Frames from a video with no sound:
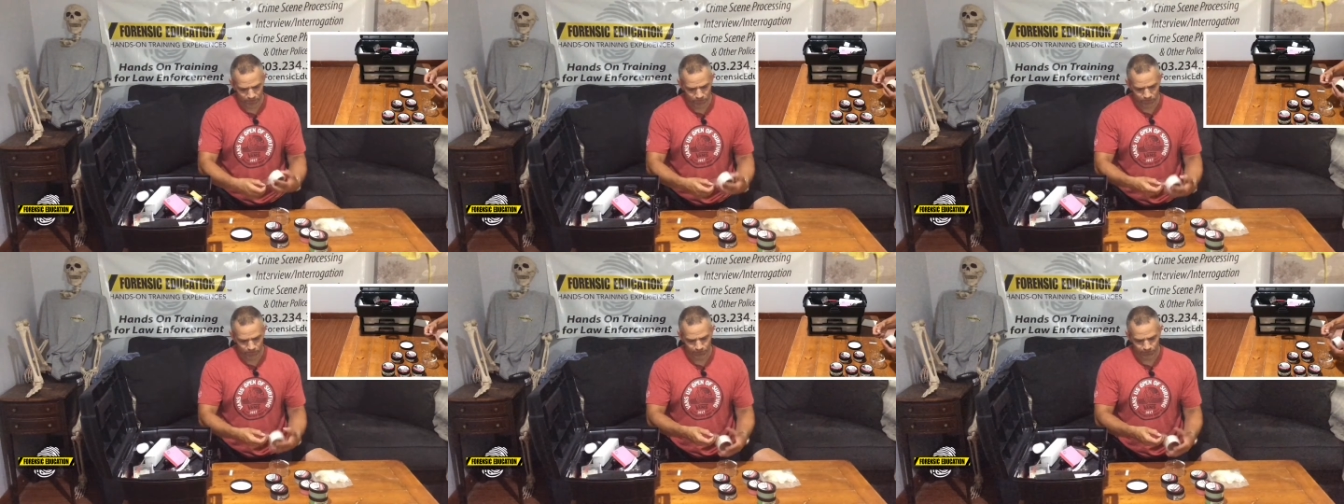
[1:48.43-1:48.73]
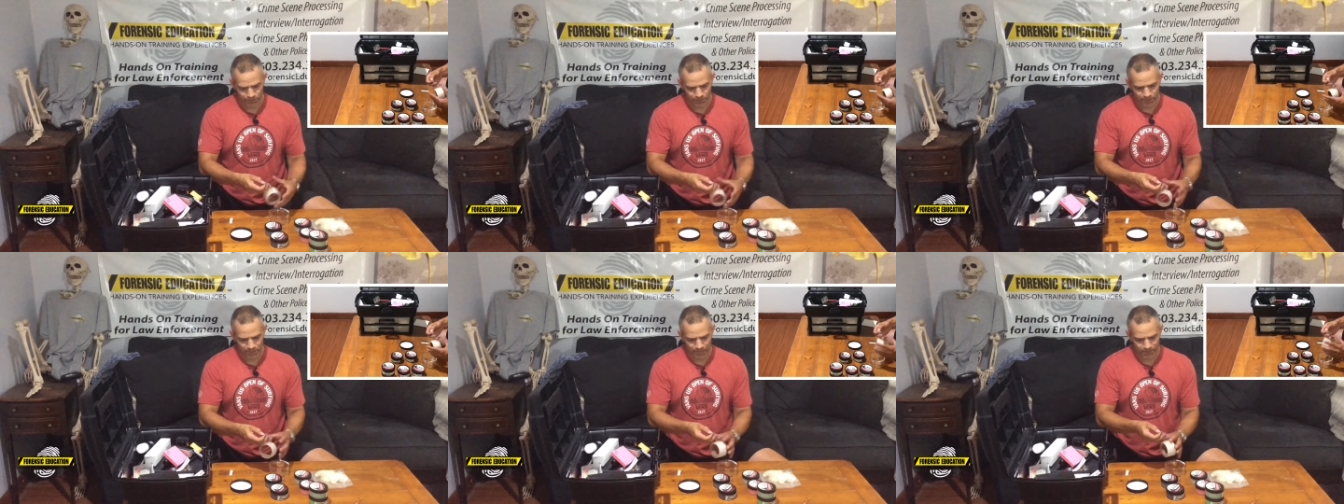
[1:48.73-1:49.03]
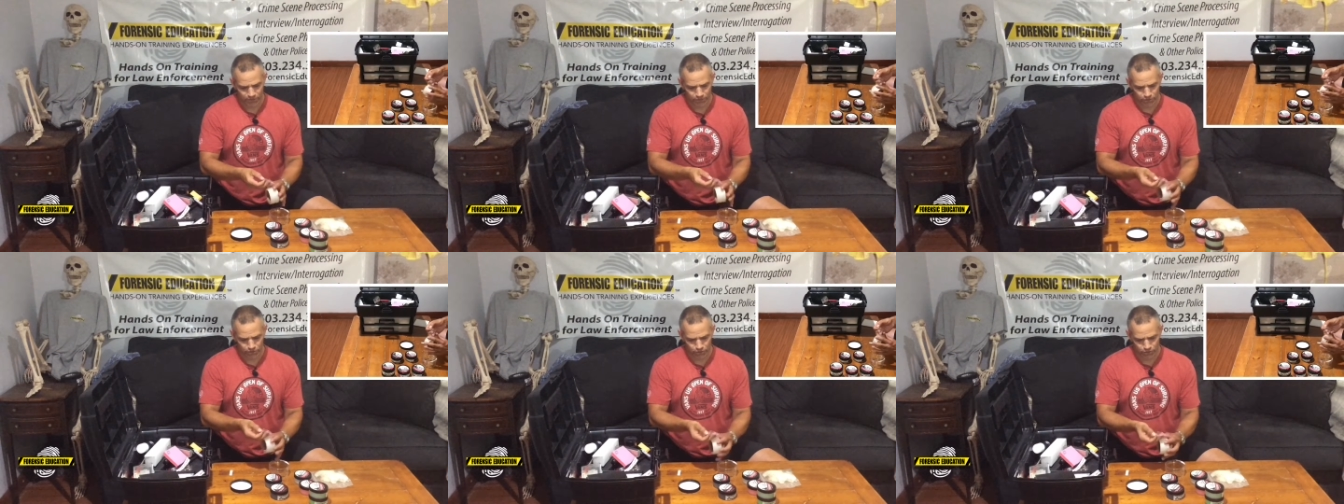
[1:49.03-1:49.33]
This is for
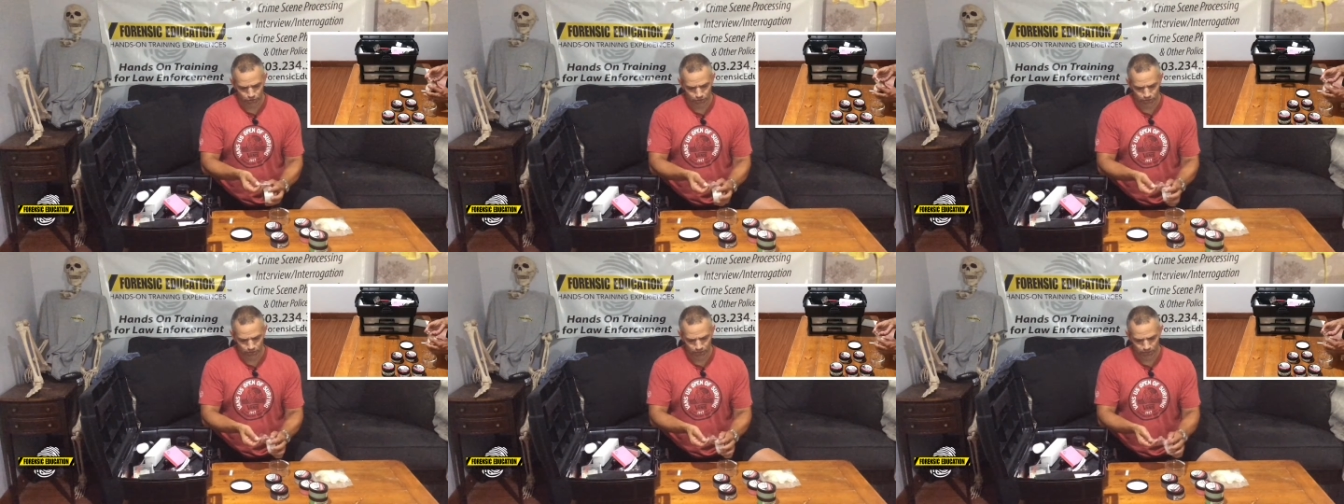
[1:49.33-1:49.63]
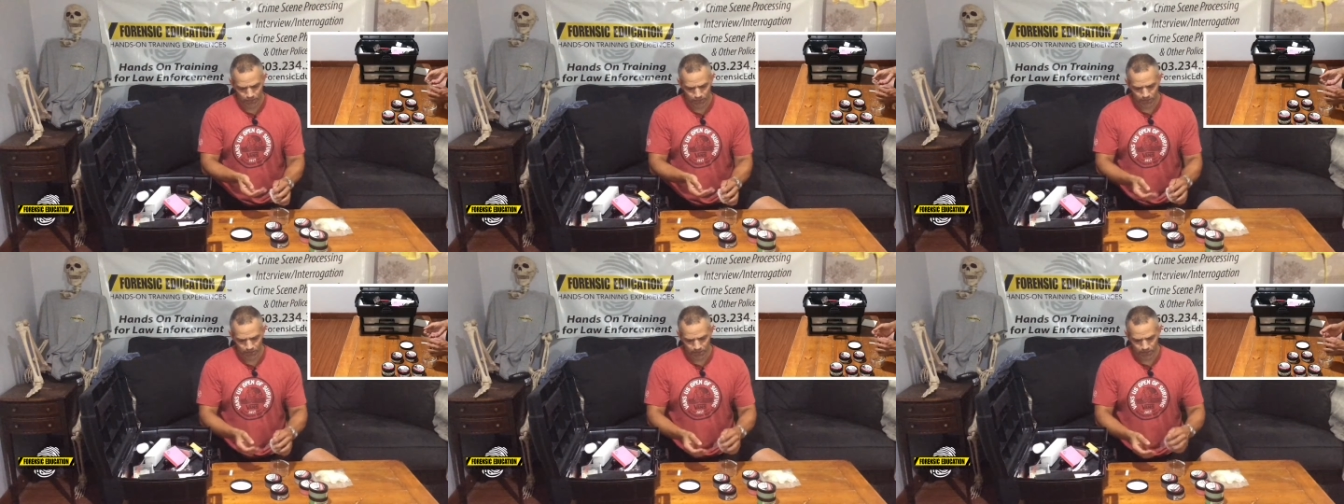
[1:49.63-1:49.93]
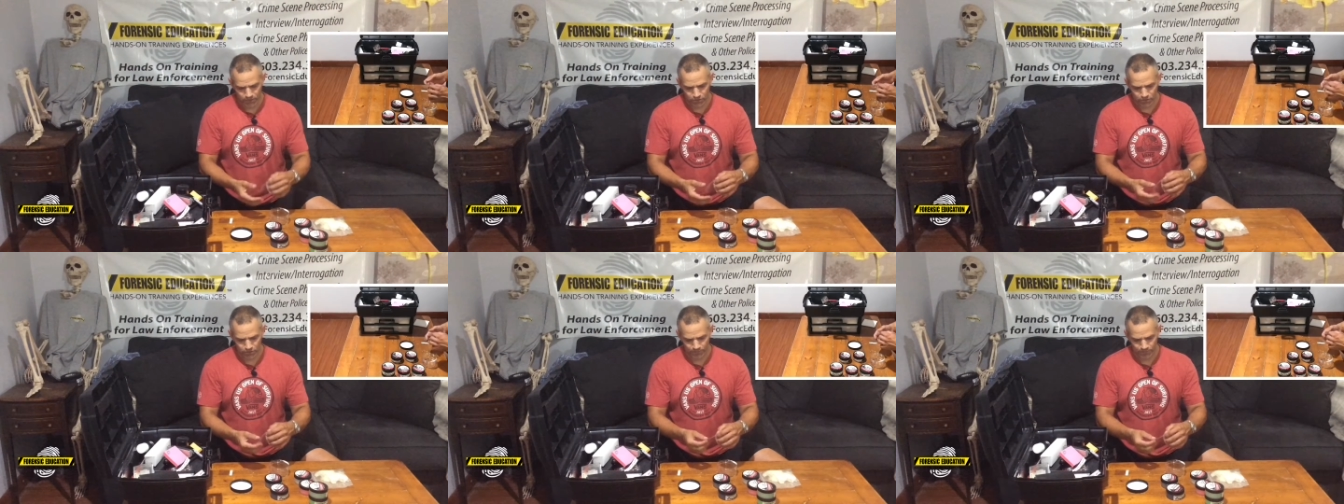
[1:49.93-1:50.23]
textured
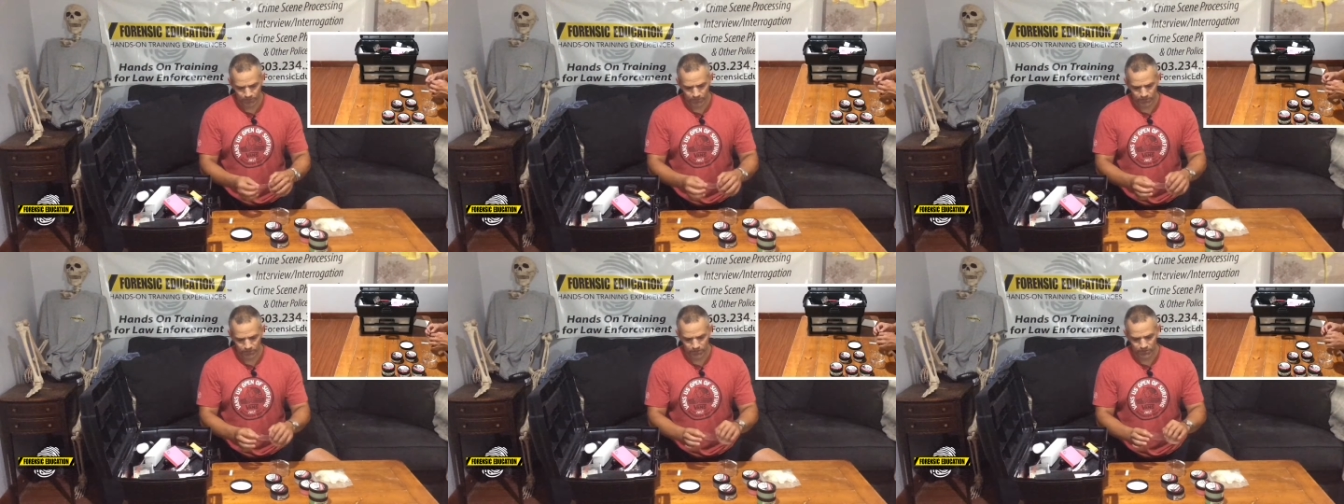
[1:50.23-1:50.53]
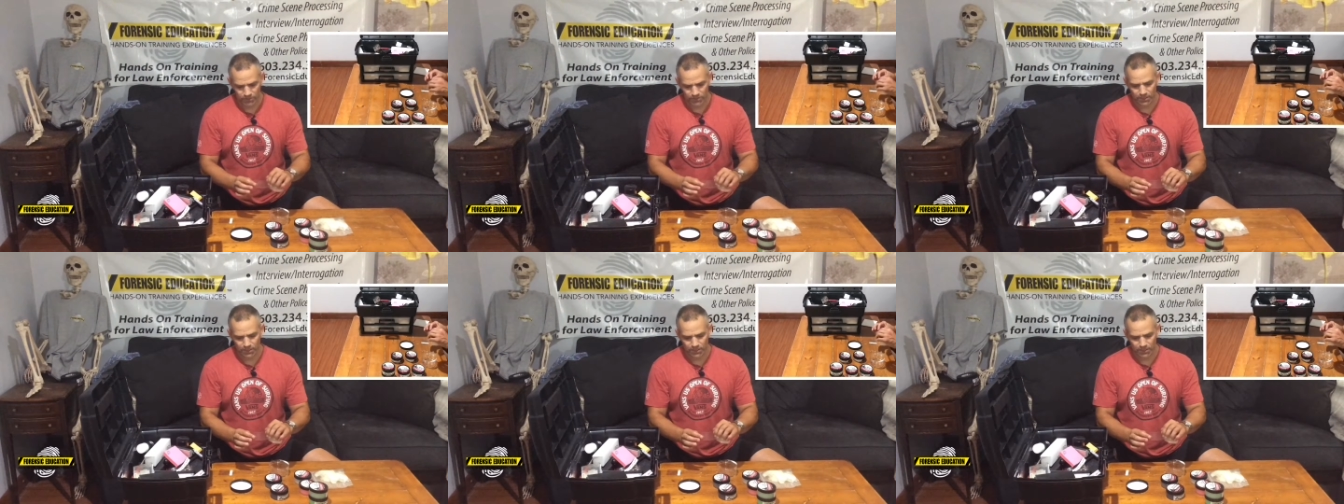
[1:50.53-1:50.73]
surfaces.